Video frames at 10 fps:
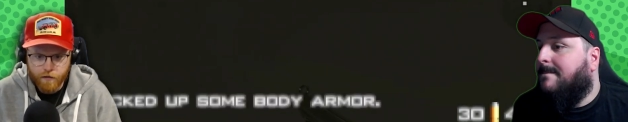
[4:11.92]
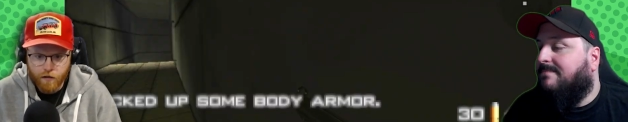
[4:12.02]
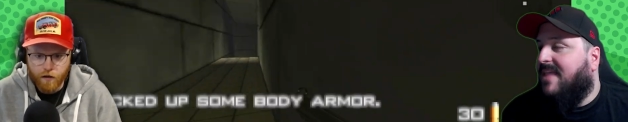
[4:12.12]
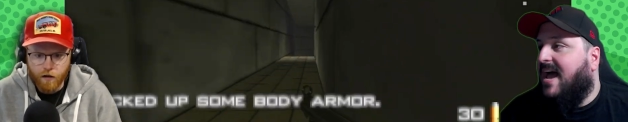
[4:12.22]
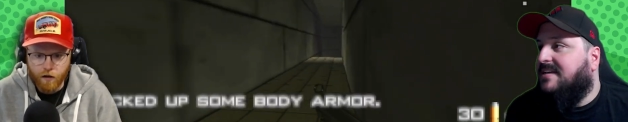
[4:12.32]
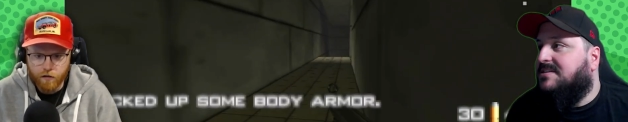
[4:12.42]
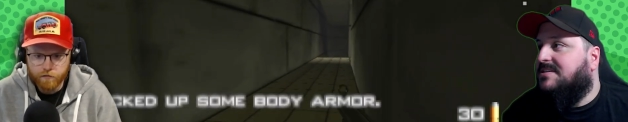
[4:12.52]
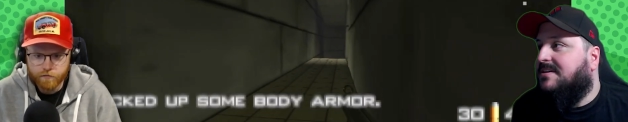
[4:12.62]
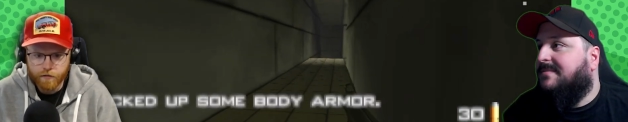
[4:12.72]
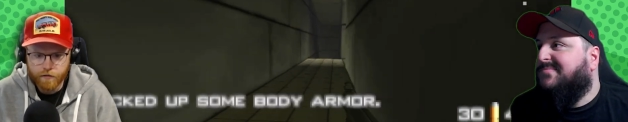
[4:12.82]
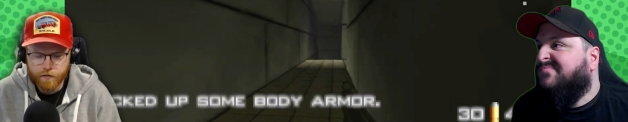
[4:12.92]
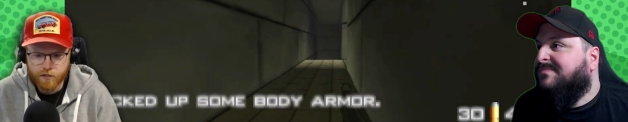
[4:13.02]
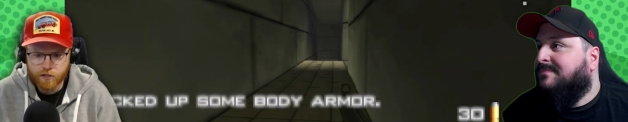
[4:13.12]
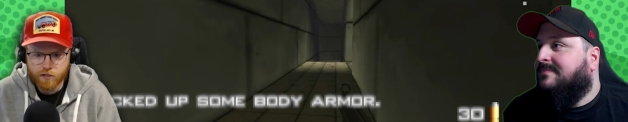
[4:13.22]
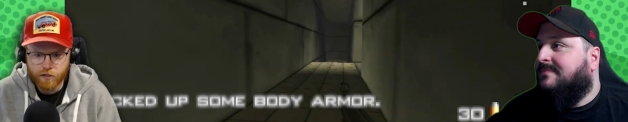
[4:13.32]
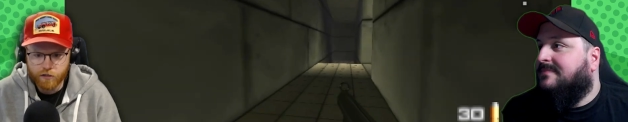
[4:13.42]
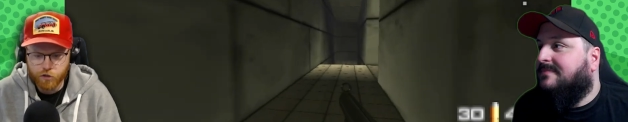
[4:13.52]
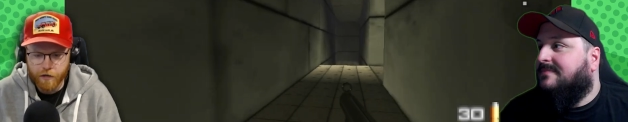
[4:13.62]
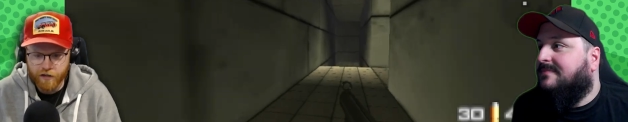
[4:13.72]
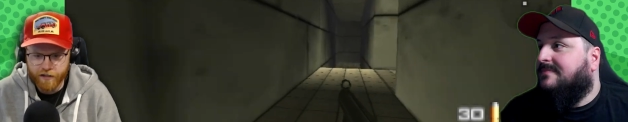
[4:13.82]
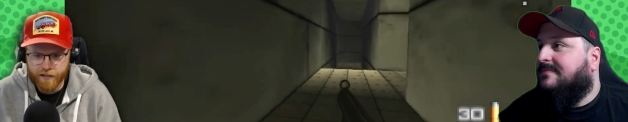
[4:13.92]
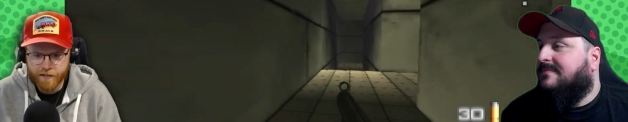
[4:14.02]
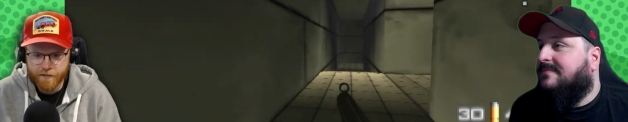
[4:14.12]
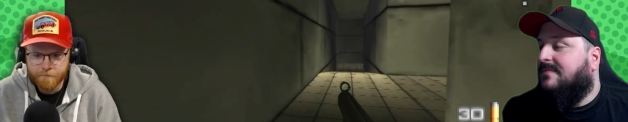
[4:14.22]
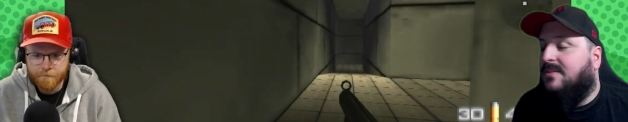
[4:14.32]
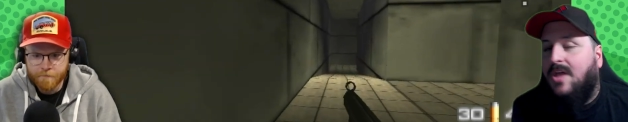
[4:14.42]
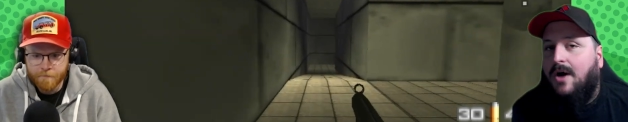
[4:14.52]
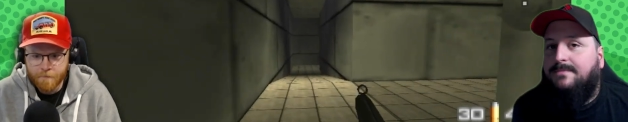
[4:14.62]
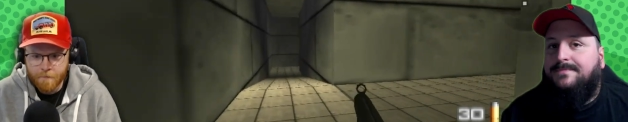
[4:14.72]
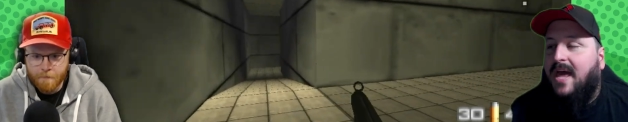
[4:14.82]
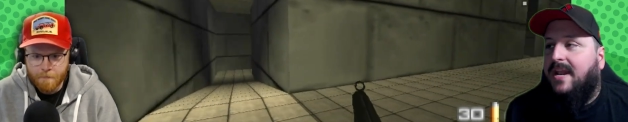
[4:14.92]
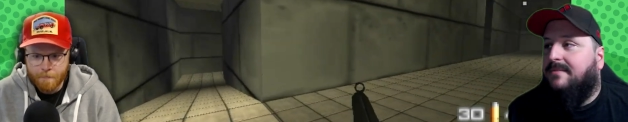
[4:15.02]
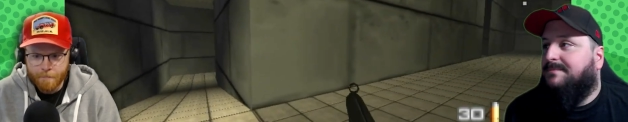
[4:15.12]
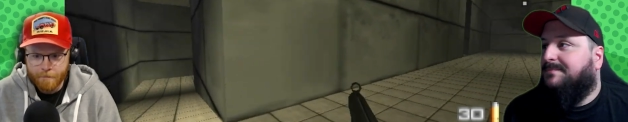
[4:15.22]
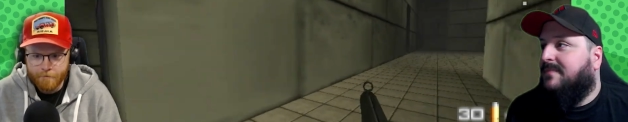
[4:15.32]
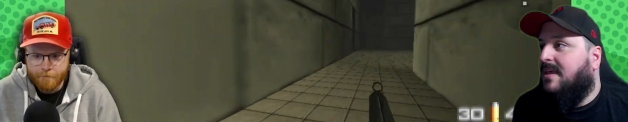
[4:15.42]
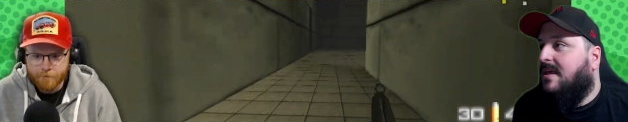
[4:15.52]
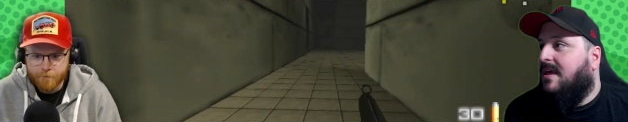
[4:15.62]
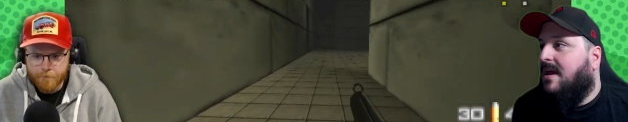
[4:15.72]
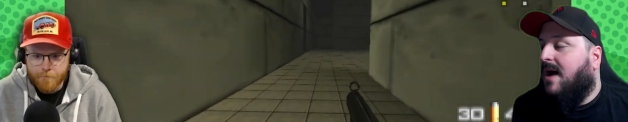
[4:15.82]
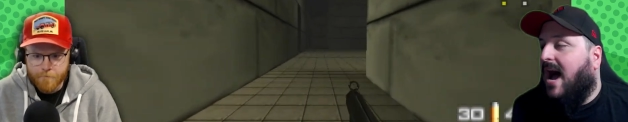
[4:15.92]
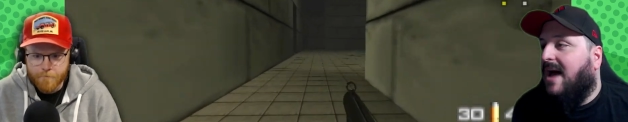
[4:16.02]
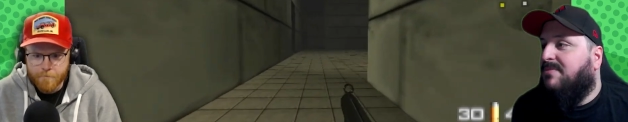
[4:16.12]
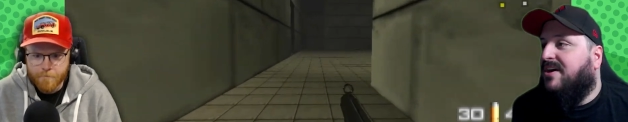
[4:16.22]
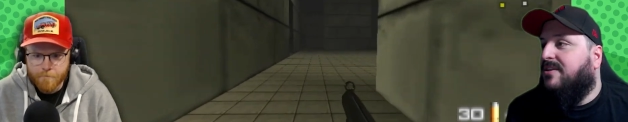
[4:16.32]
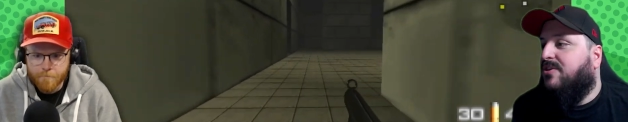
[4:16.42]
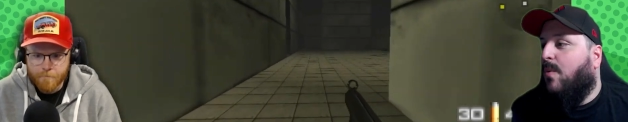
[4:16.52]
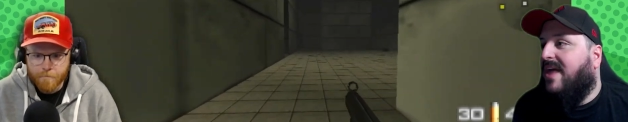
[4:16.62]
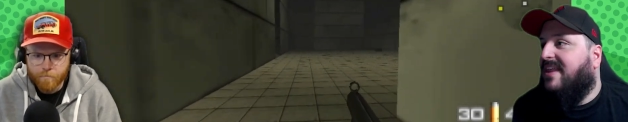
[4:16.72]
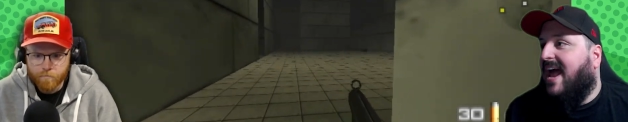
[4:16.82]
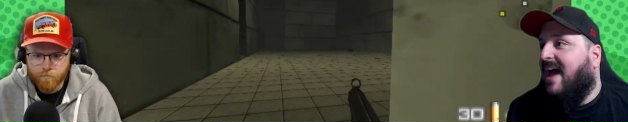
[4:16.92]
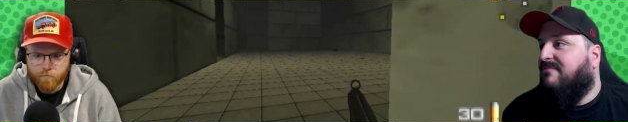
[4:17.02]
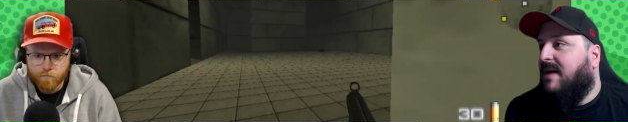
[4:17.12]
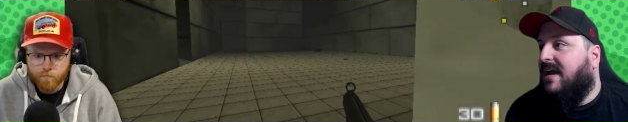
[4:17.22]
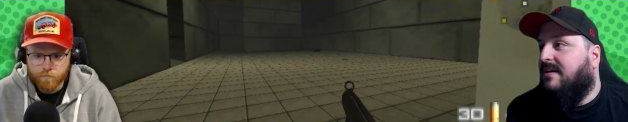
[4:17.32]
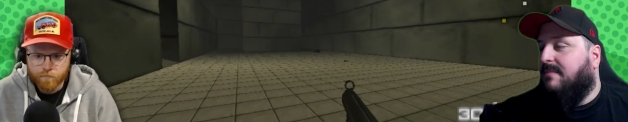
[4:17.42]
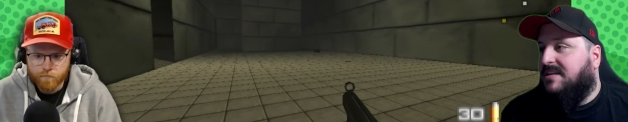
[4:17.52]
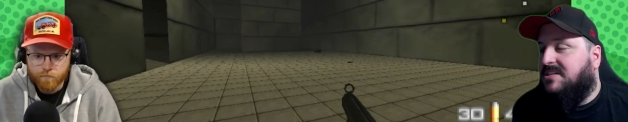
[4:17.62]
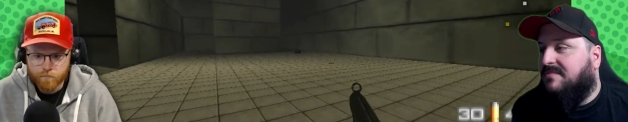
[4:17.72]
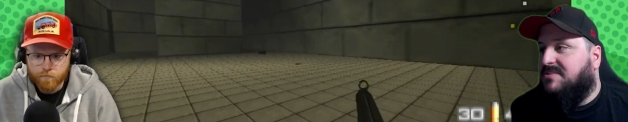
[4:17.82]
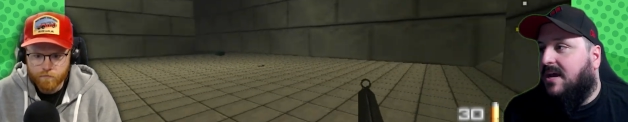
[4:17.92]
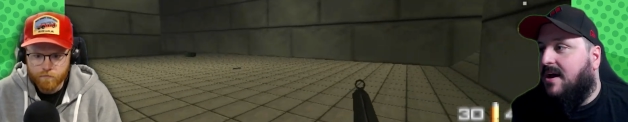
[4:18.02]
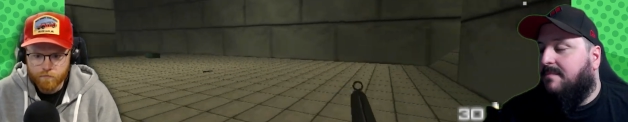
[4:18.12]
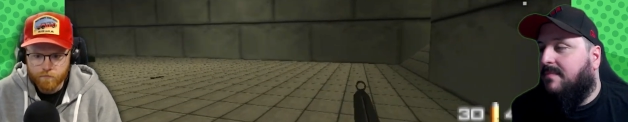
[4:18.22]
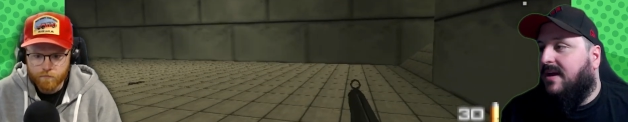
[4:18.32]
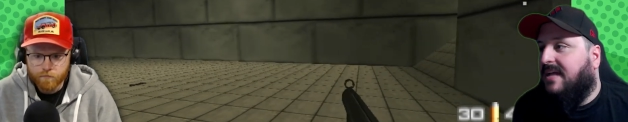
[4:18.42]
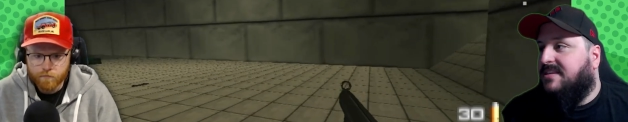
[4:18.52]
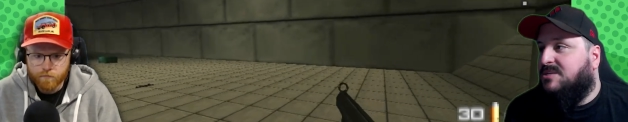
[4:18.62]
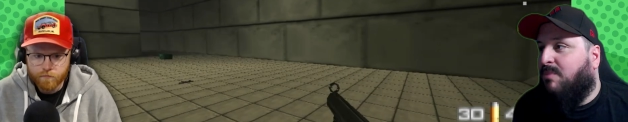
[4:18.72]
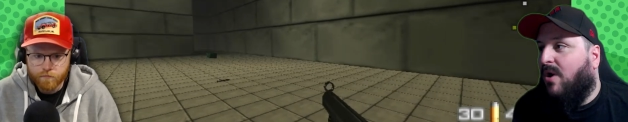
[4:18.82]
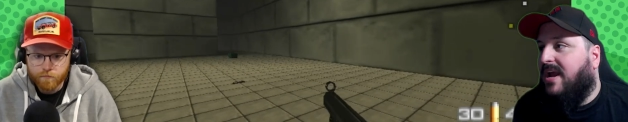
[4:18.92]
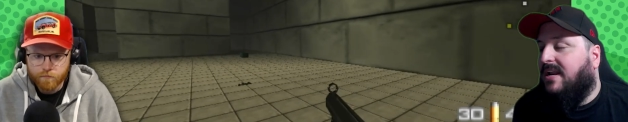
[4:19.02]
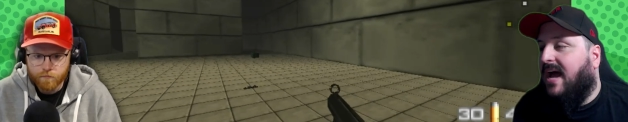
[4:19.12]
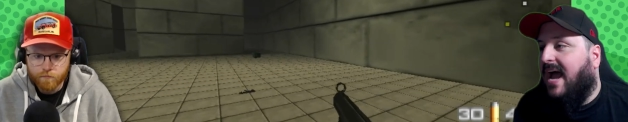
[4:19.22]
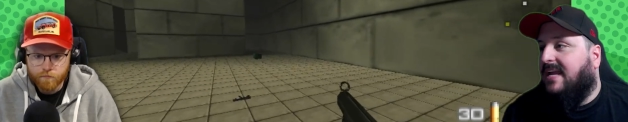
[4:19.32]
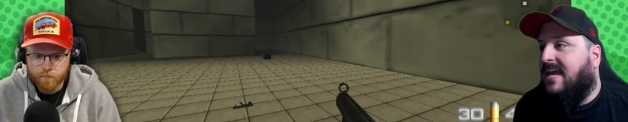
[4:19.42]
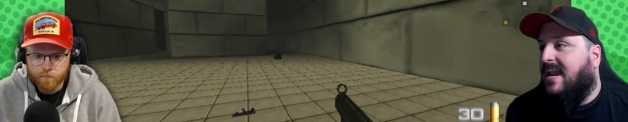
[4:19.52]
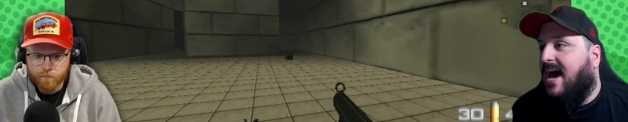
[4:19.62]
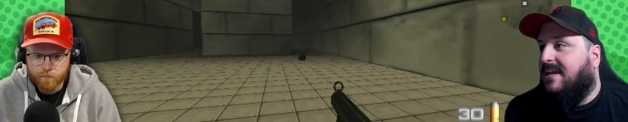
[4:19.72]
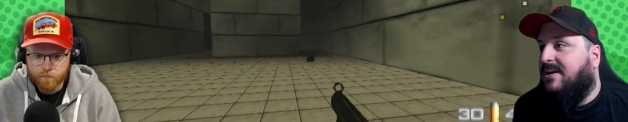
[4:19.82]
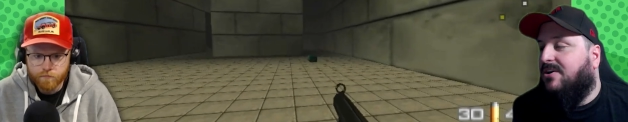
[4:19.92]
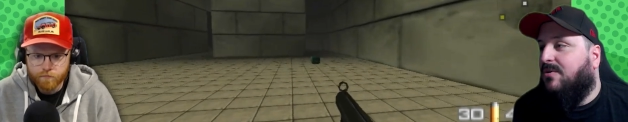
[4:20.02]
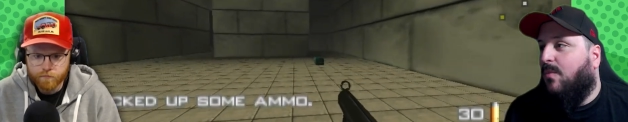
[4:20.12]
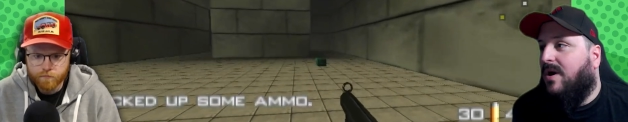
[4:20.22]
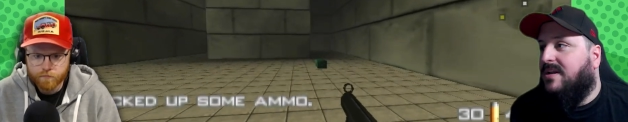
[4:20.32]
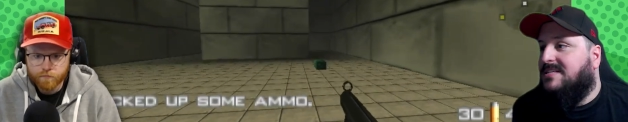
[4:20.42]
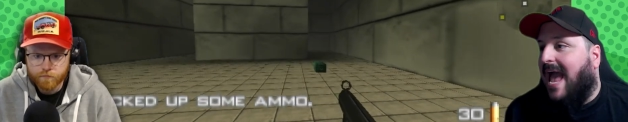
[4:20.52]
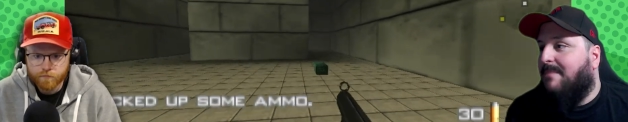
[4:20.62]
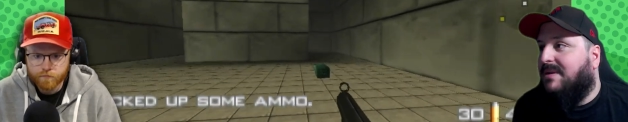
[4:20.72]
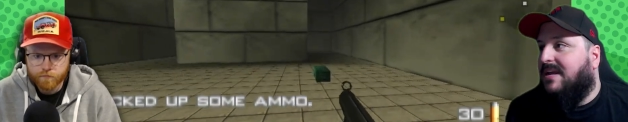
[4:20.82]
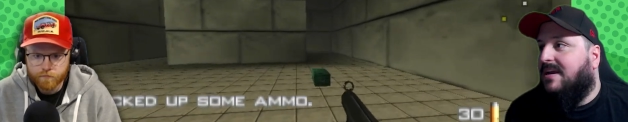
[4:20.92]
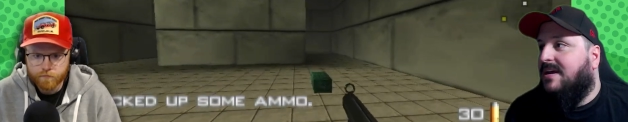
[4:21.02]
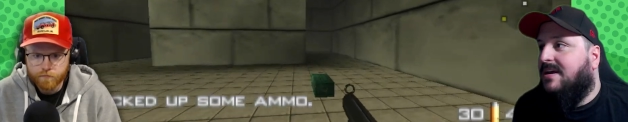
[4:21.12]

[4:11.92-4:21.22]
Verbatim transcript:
Speaker 1: Nice. So, did you hear it? No, I didn't. I, the the way that I have my my stuff set up at this point, I cannot hear what is happening